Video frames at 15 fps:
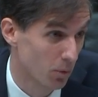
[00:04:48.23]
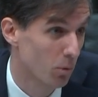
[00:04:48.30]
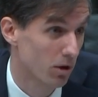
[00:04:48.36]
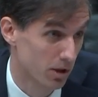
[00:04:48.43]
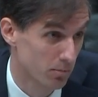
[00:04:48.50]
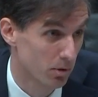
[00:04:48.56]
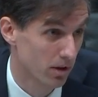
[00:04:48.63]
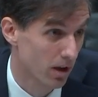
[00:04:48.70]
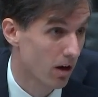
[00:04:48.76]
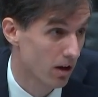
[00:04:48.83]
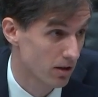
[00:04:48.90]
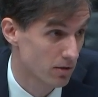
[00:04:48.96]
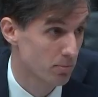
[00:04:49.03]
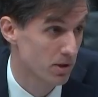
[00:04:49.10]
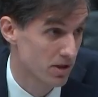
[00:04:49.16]
working pretty
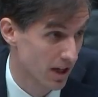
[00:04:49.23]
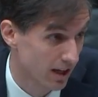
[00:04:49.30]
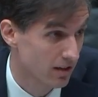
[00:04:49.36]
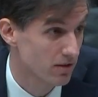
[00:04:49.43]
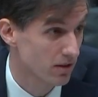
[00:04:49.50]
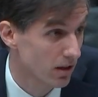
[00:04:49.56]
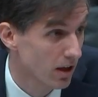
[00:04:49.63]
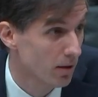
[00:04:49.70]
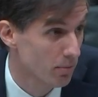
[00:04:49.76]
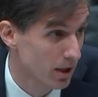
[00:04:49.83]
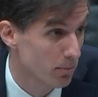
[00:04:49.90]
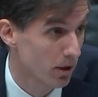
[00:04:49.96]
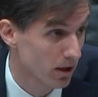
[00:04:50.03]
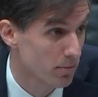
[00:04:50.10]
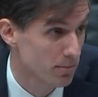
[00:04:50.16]
hard to protect
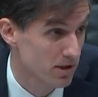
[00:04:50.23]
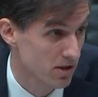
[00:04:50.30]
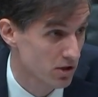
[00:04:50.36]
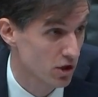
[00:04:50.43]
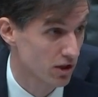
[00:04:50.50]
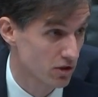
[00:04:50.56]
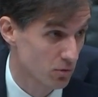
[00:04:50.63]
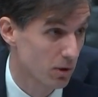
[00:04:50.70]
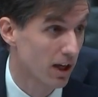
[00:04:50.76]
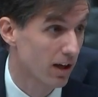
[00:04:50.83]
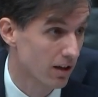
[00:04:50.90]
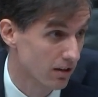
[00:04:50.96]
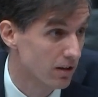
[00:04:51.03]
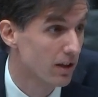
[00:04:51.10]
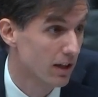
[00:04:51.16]
their market position as
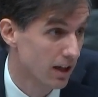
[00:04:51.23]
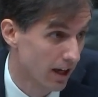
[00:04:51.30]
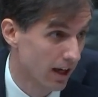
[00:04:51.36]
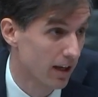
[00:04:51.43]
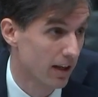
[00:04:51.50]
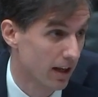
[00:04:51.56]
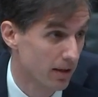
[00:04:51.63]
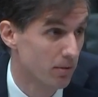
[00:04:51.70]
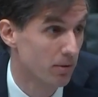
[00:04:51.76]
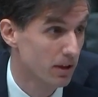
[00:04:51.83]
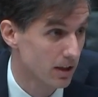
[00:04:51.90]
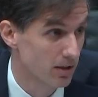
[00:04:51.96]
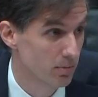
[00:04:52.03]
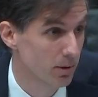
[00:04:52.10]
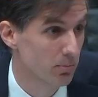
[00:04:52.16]
well, and they
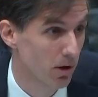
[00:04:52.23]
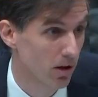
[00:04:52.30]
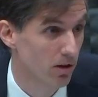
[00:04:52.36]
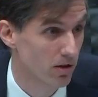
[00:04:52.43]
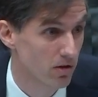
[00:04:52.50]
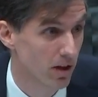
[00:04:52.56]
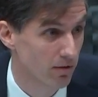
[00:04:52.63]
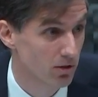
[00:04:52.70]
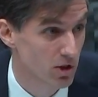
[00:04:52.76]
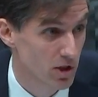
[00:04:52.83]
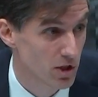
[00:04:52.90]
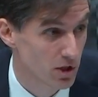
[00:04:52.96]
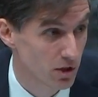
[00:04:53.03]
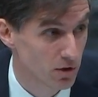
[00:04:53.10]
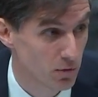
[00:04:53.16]
need to be part of the
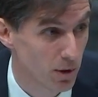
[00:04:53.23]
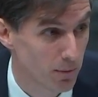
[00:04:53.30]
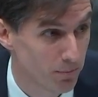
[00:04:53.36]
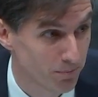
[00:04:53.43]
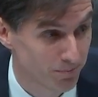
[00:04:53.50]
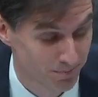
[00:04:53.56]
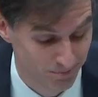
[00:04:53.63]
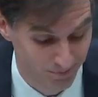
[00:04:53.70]
conversation as well.